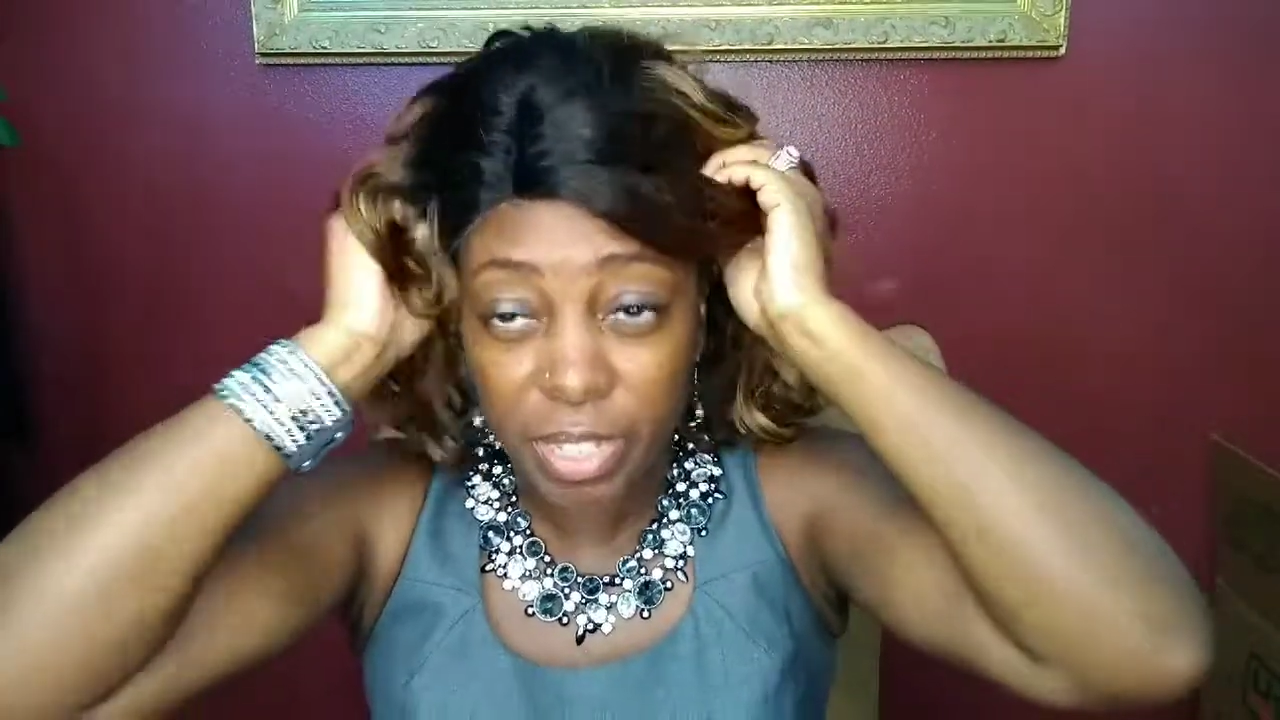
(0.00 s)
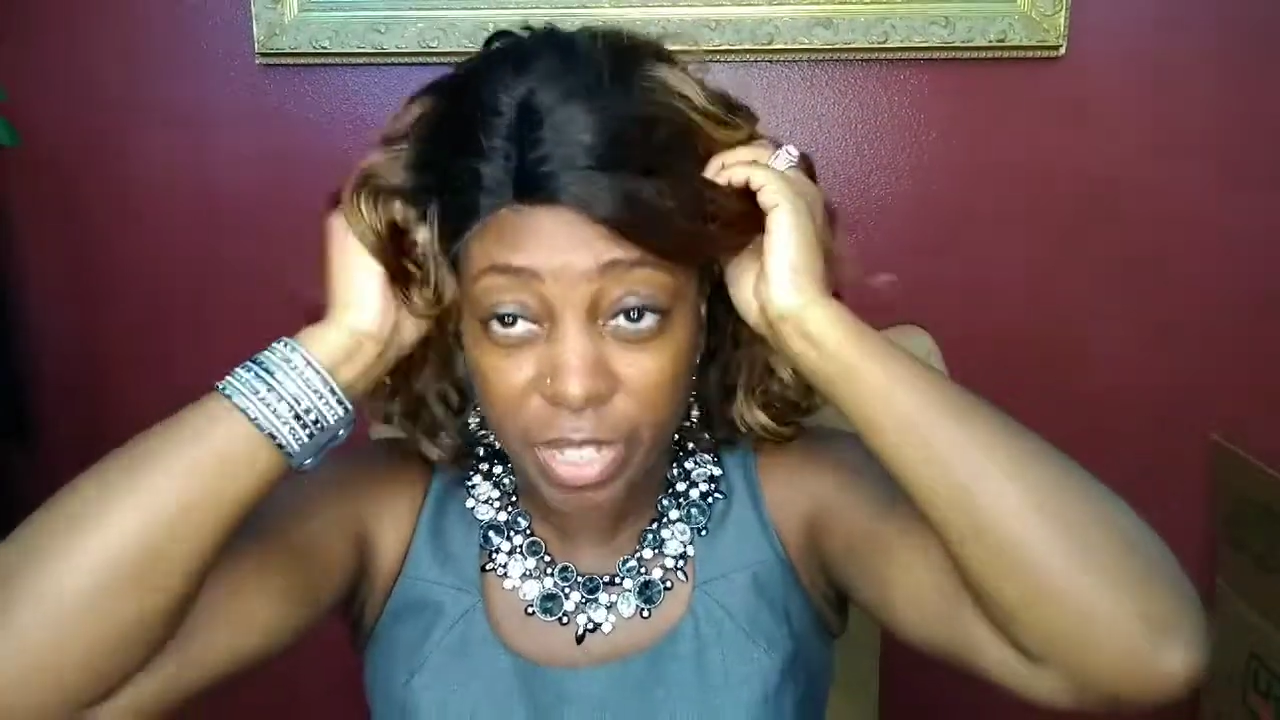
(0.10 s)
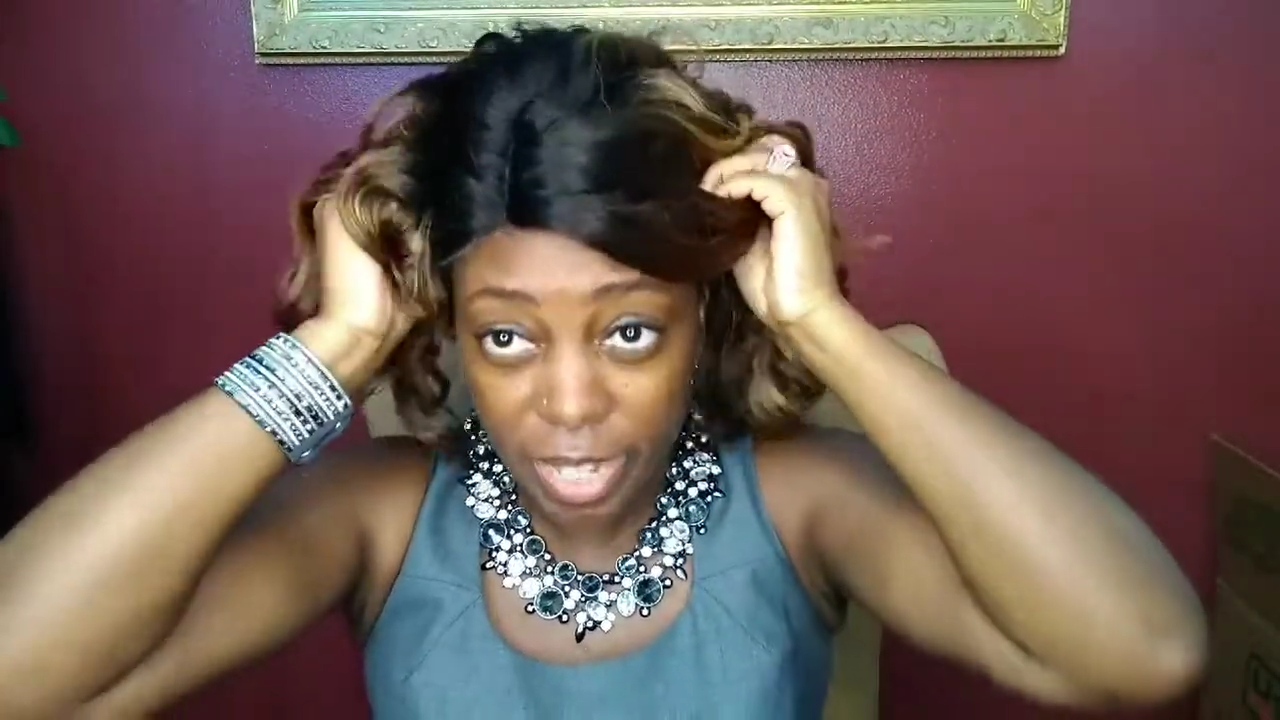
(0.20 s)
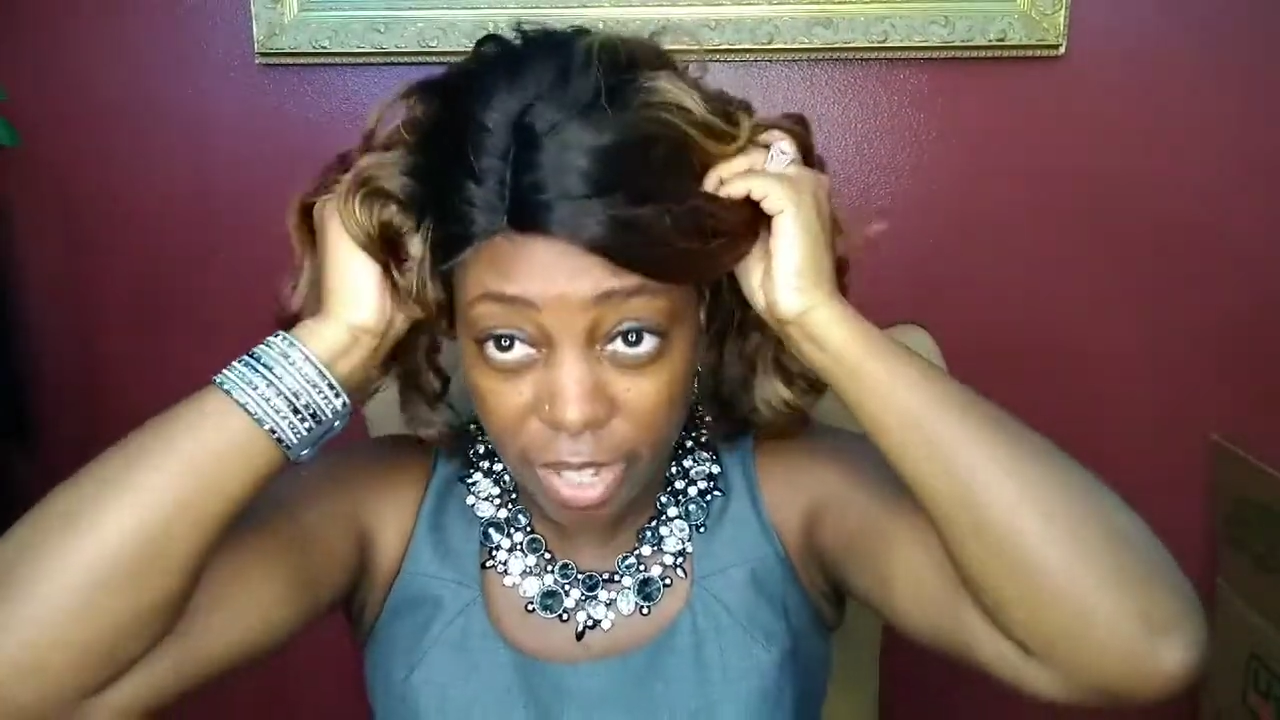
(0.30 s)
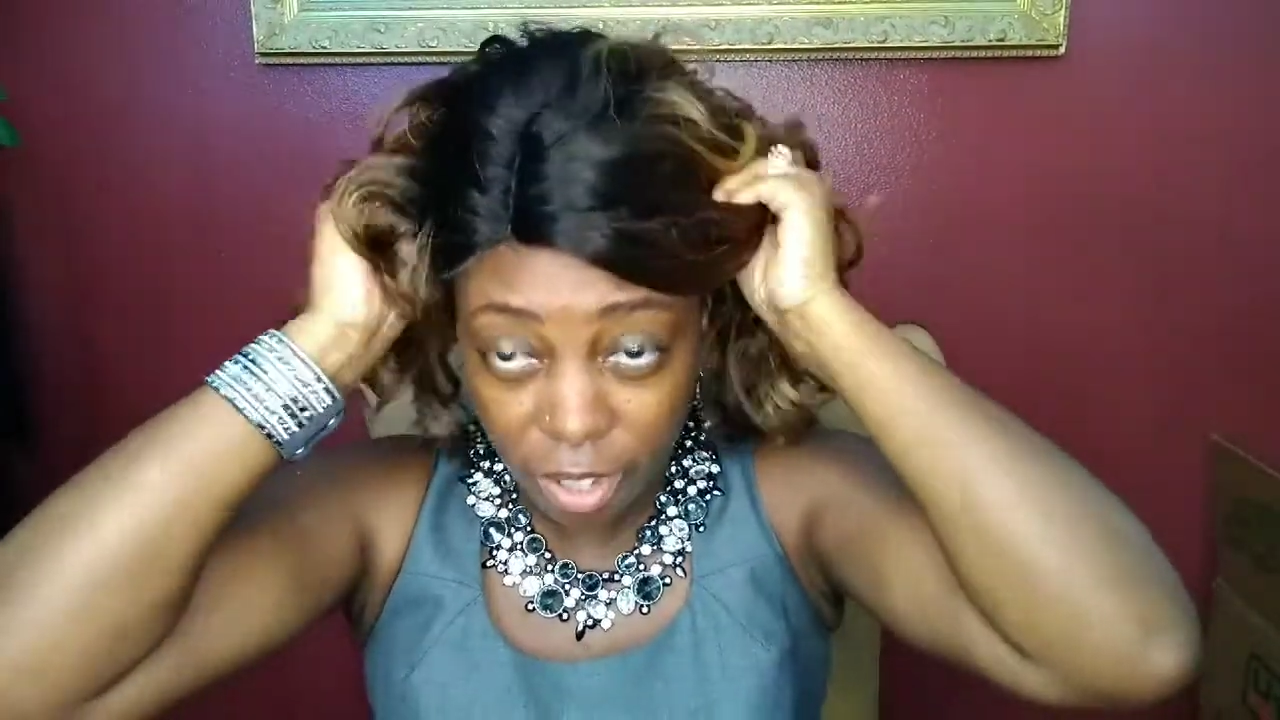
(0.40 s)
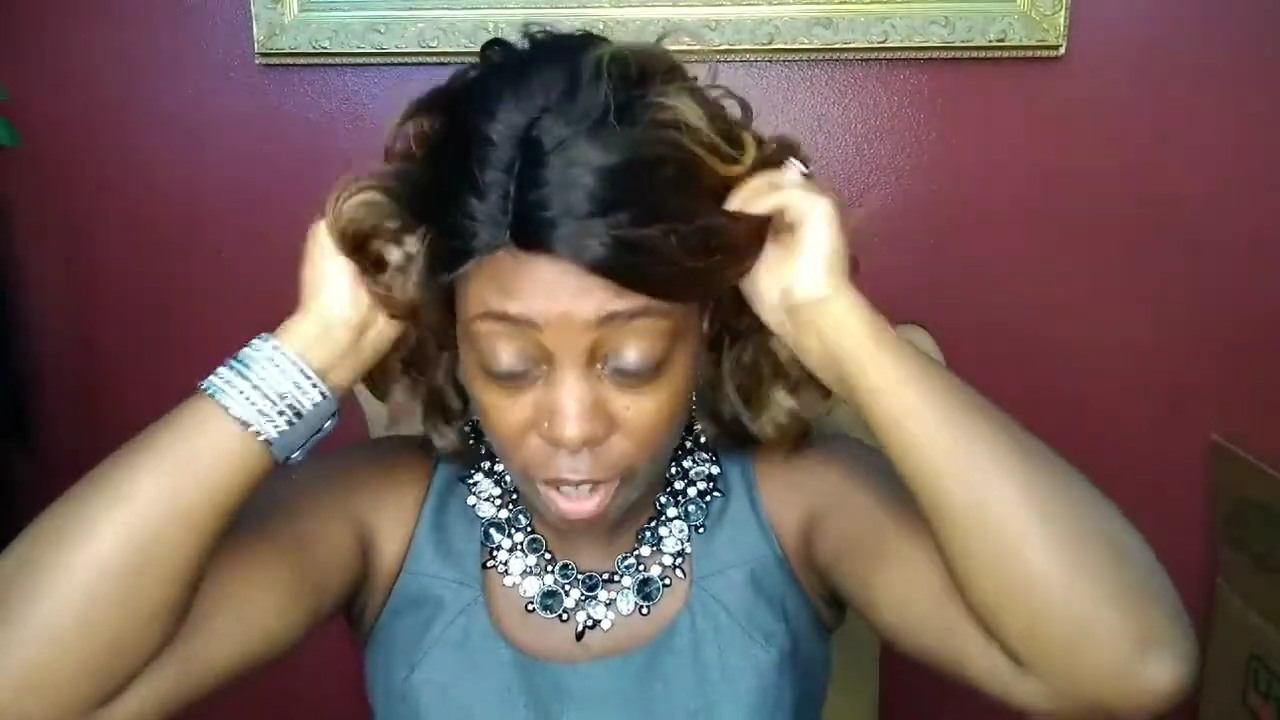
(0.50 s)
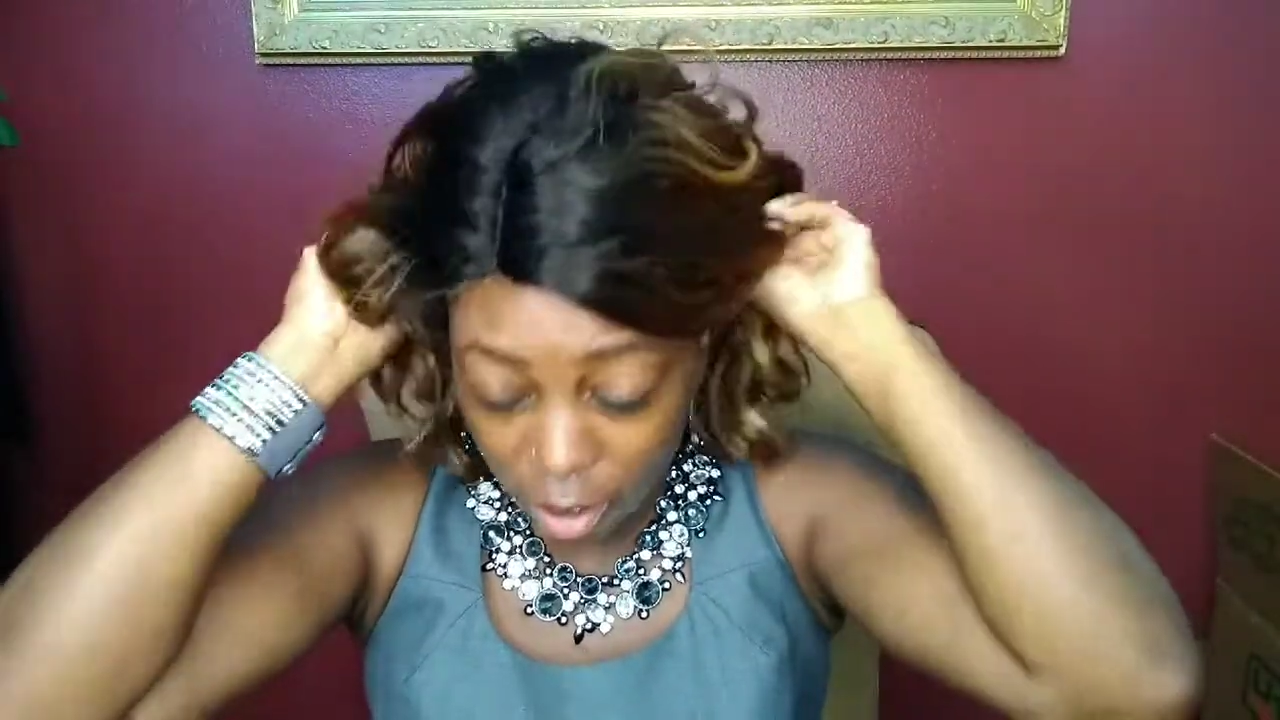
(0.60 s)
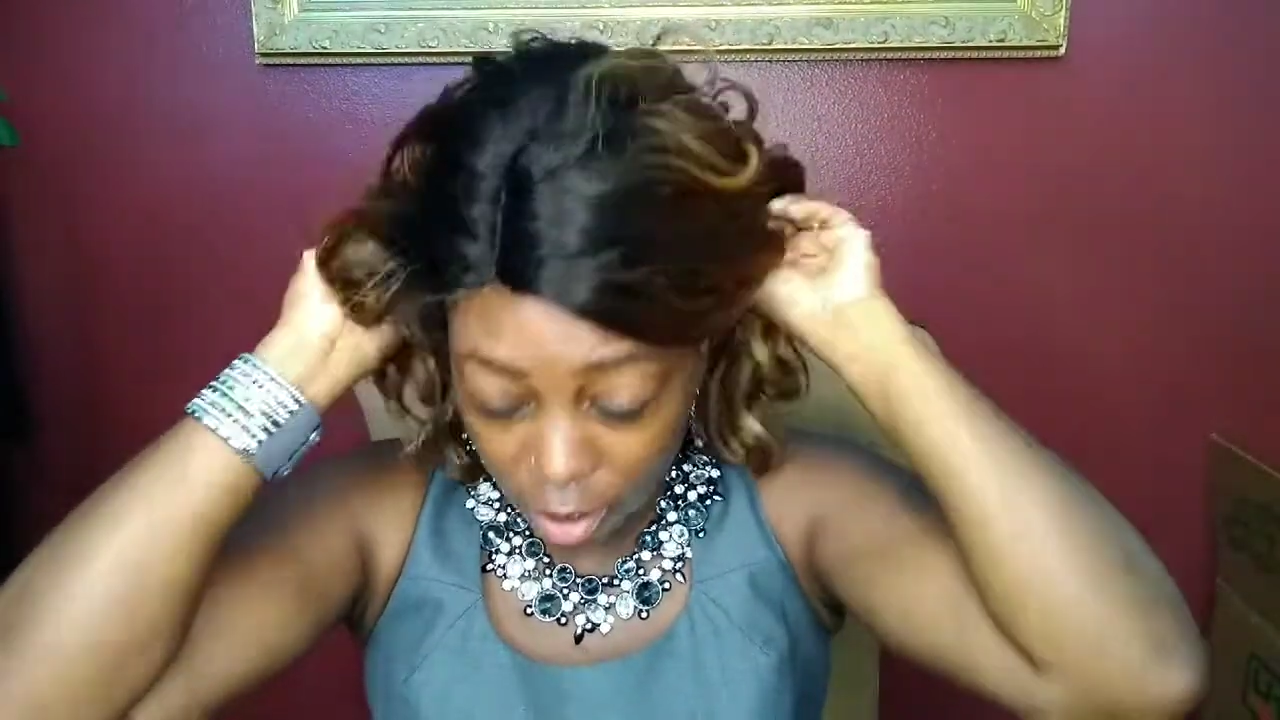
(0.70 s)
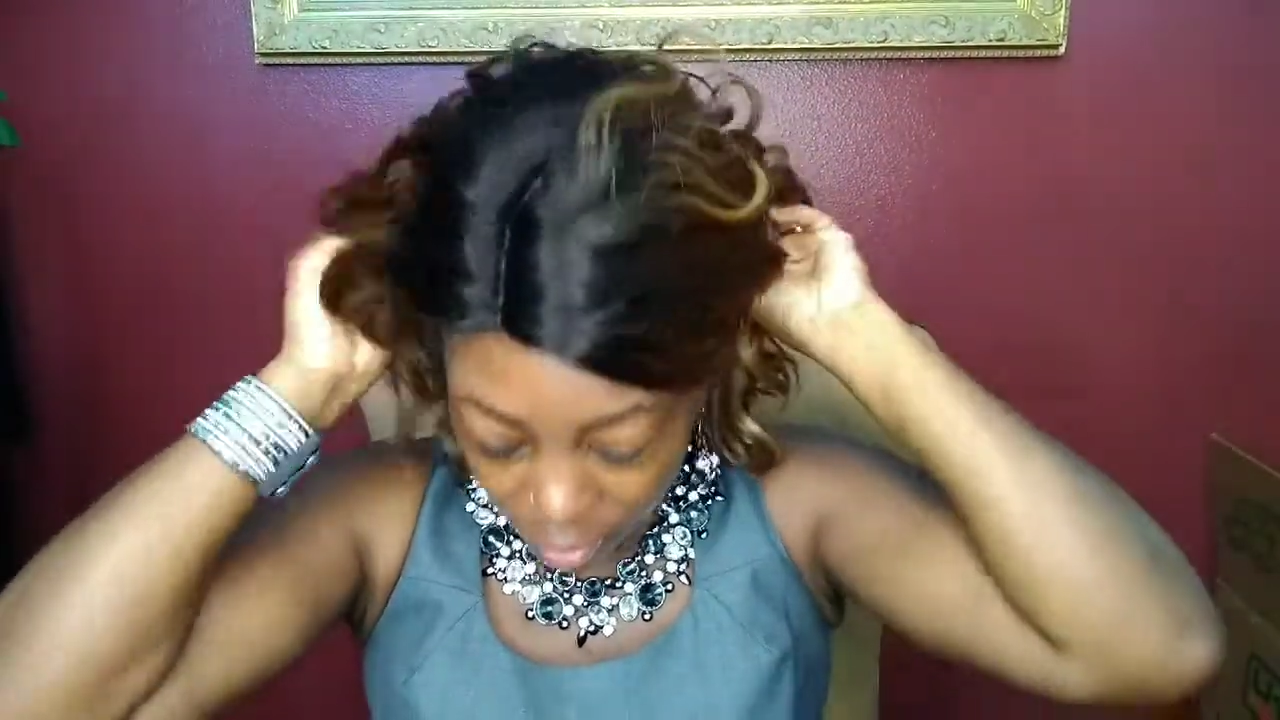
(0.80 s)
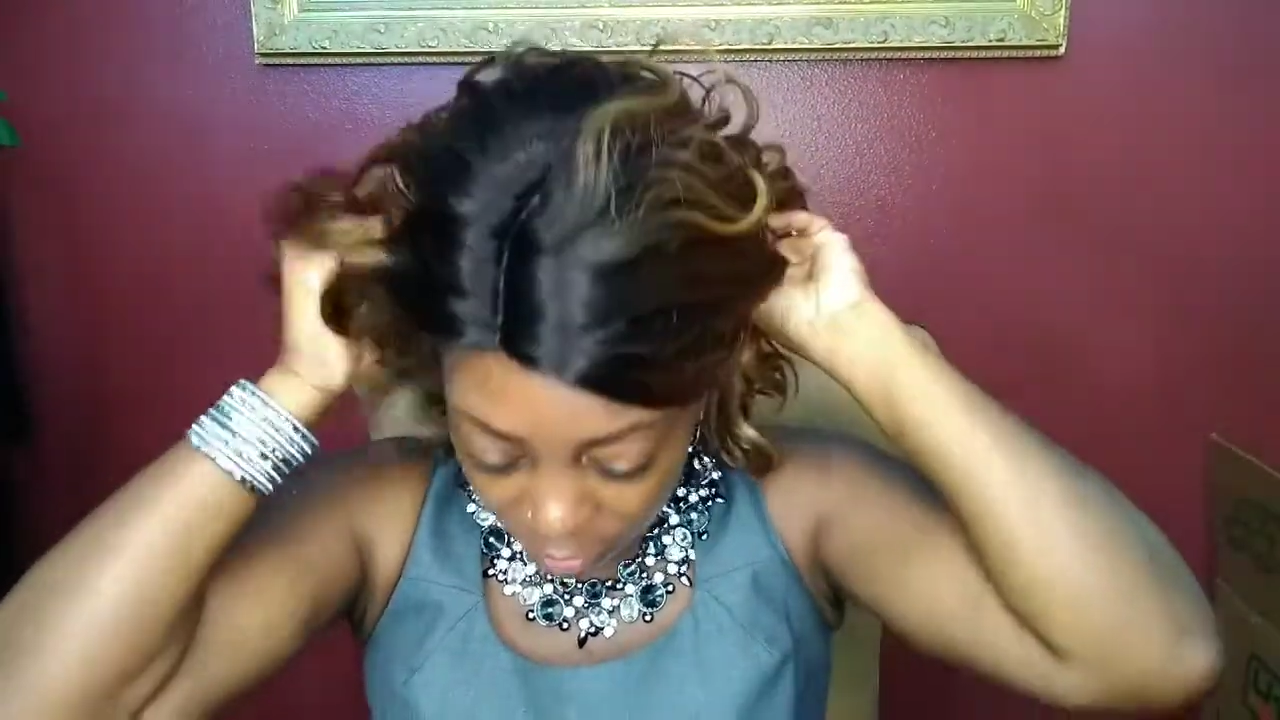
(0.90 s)
taken
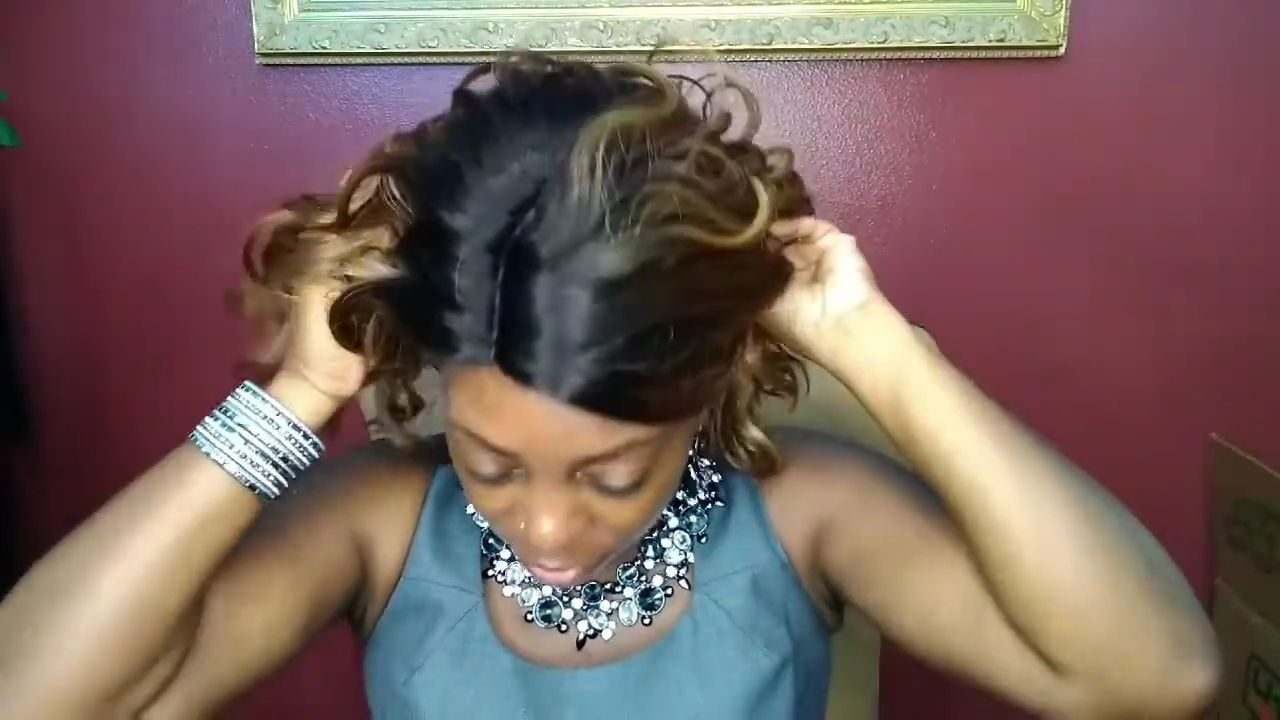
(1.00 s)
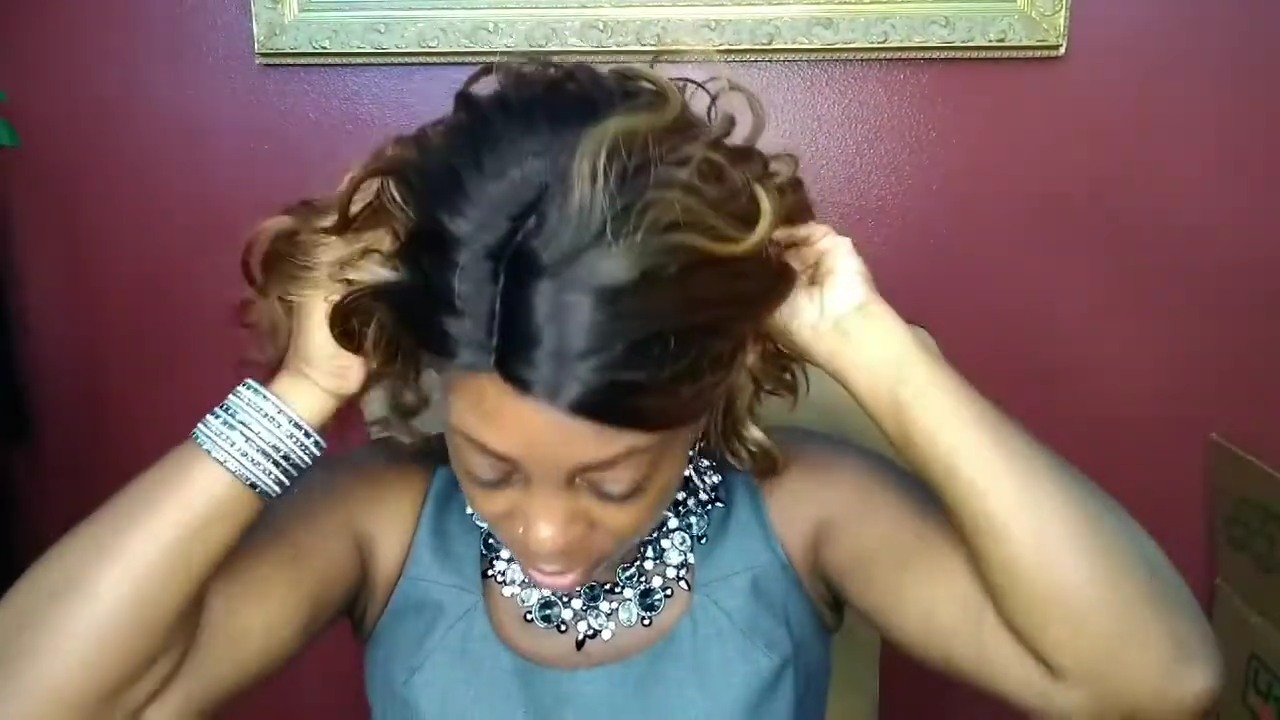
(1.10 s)
off